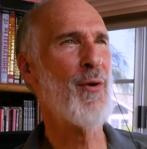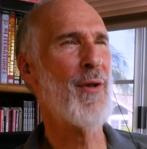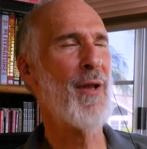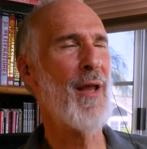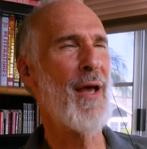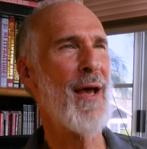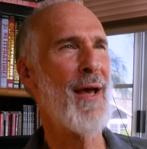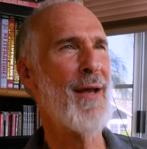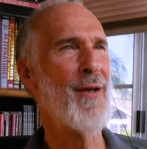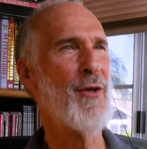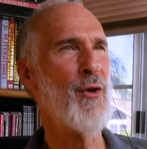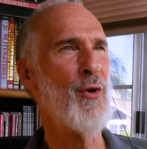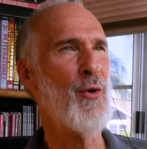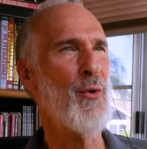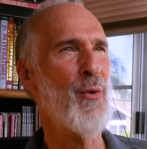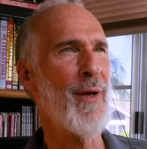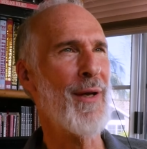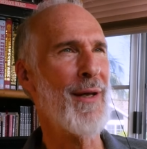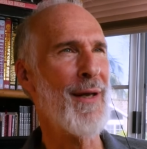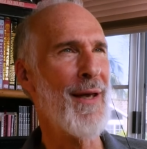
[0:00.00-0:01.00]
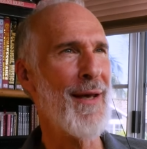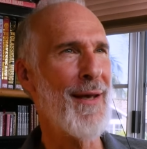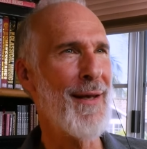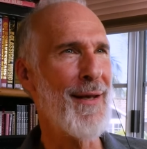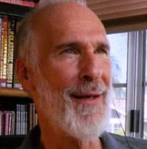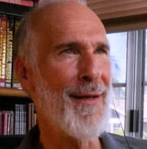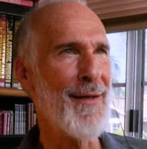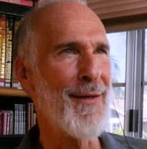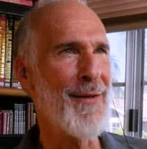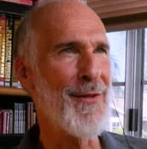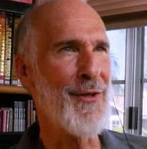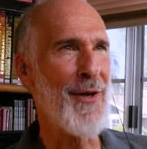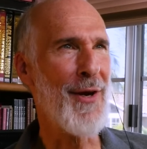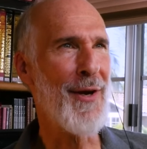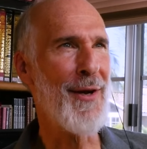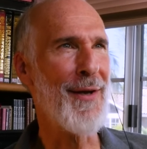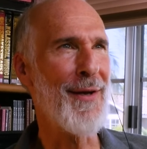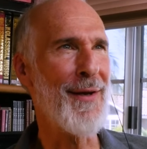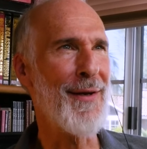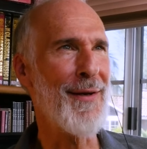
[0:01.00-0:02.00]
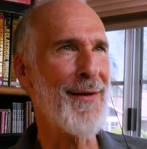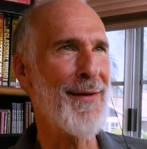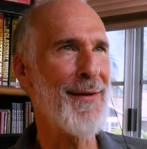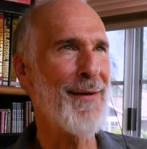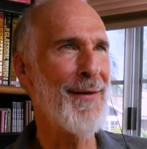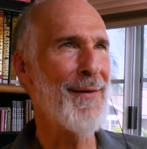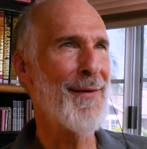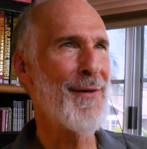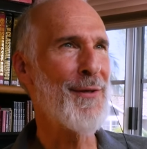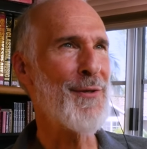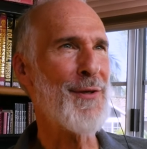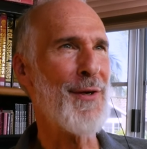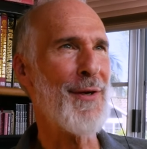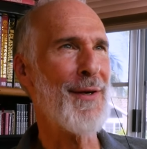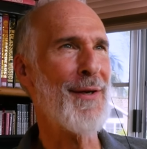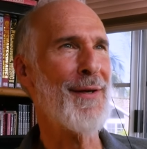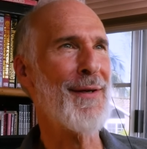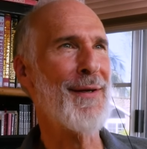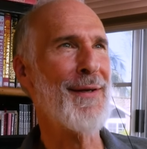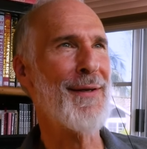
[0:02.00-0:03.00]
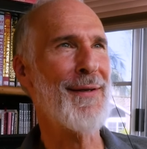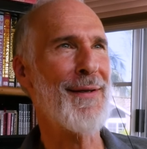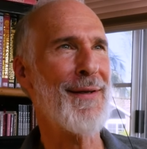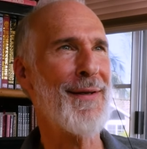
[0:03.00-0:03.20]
glad you and Katie and John and Sean and